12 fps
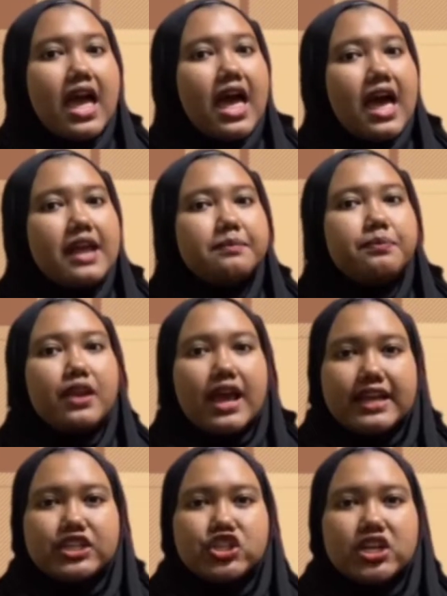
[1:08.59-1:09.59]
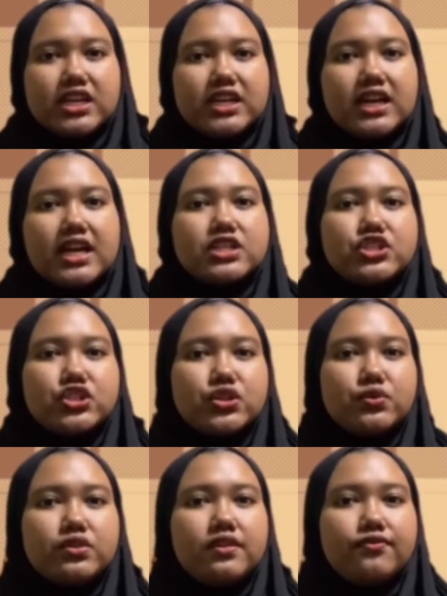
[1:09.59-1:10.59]
and pledging
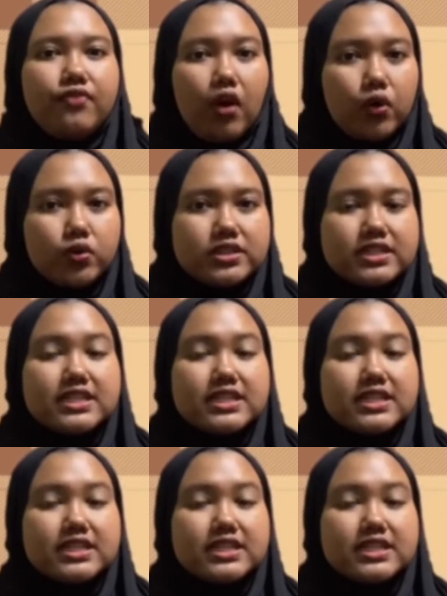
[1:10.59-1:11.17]
to devote